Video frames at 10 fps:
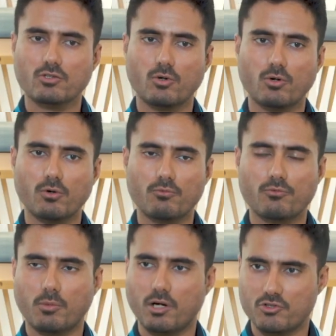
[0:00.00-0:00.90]
So
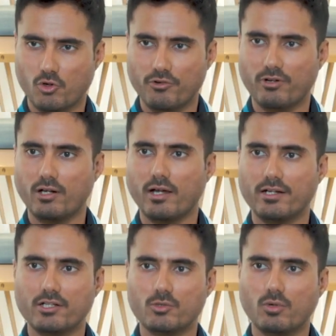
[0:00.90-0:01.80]
from our joinery
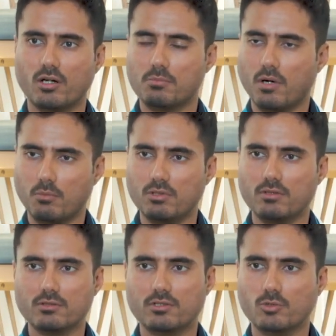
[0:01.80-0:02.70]
line to our marble
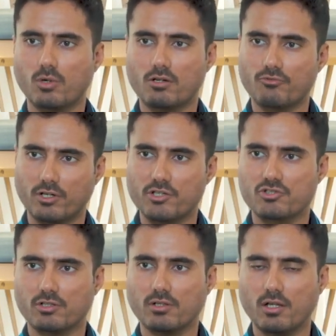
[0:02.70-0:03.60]
to our
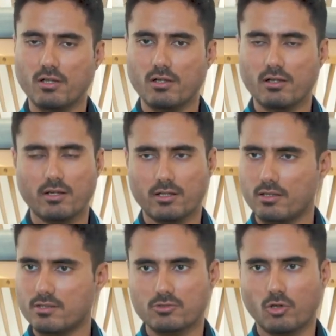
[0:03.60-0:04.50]
furniture,
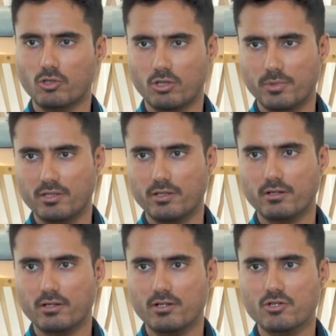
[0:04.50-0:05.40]
it's all going to be there.
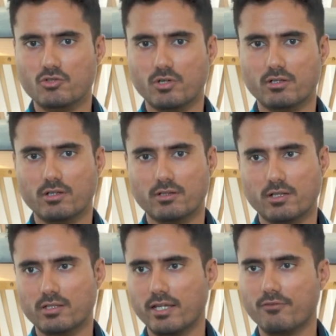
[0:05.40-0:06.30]
So
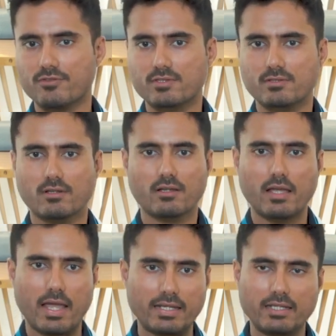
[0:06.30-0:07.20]
it gives
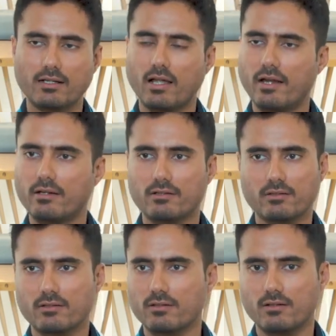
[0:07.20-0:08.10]
any client
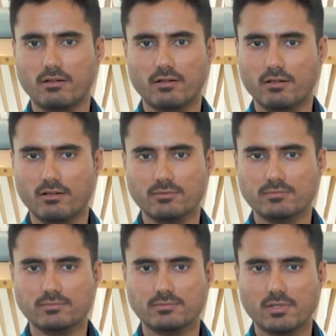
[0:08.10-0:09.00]

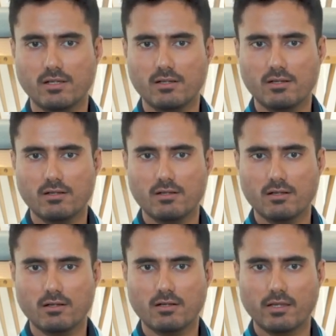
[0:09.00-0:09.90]

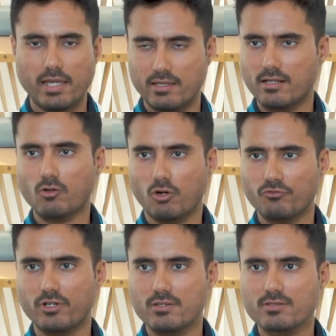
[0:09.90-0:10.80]
A, that
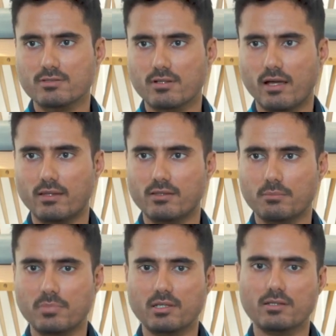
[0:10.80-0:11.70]
confidence, and
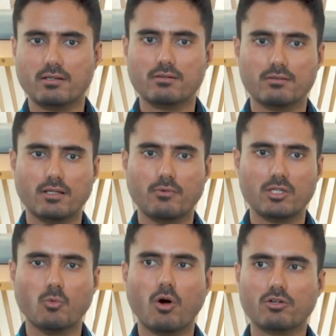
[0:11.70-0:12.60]
that B, that
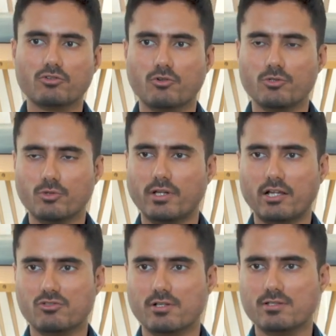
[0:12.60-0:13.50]
when you walk through, you can
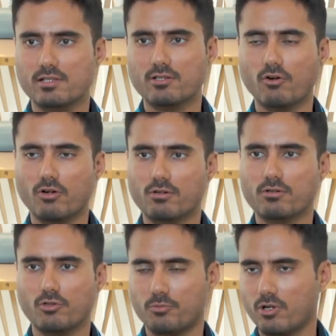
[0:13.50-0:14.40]
actually see your
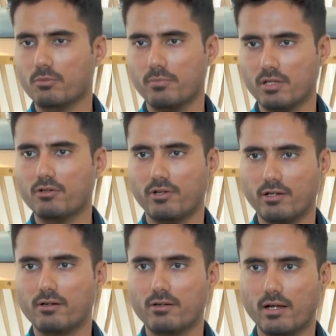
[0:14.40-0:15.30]
product being
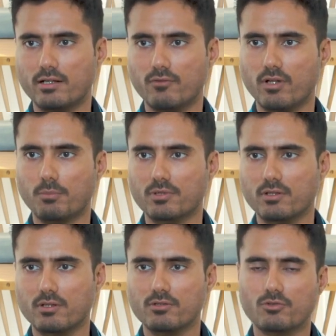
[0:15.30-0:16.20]
created and developed
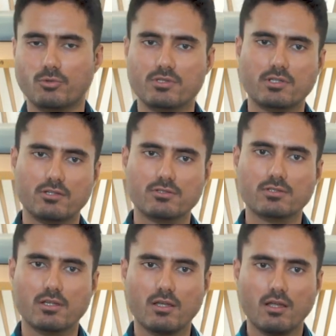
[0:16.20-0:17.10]
through the stages.
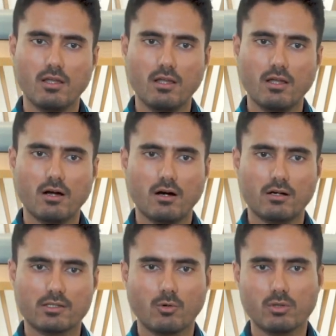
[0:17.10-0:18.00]

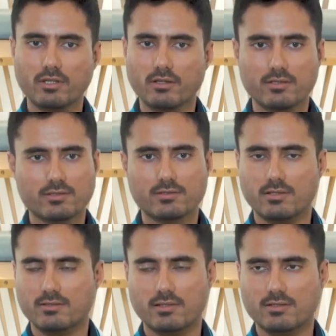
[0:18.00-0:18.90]
The whole thing is
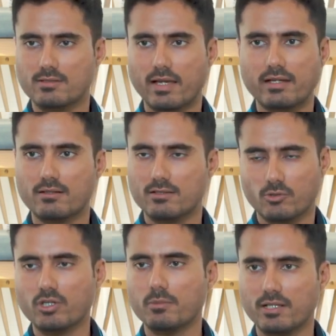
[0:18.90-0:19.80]

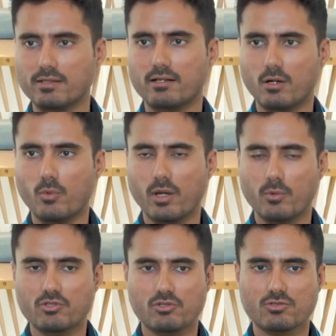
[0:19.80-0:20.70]
going to be designed in a way
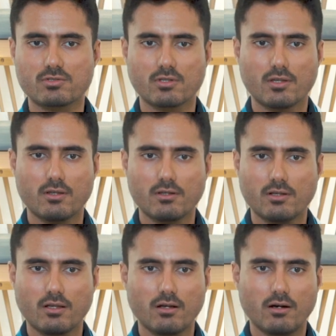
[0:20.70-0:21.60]
which is
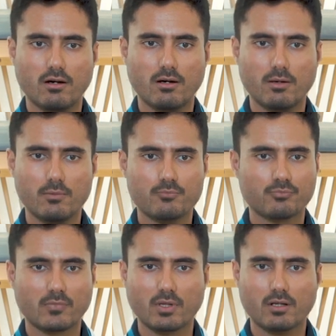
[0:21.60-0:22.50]

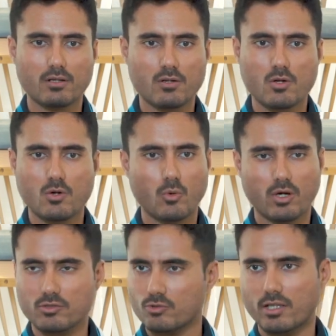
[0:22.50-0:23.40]

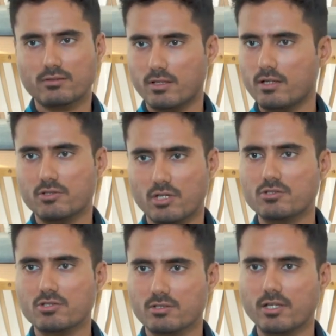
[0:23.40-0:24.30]
so that
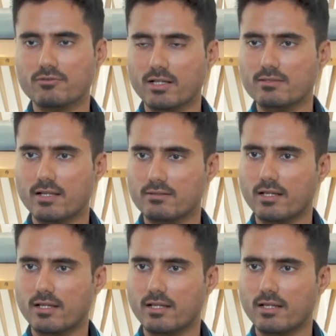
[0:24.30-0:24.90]
it just gives that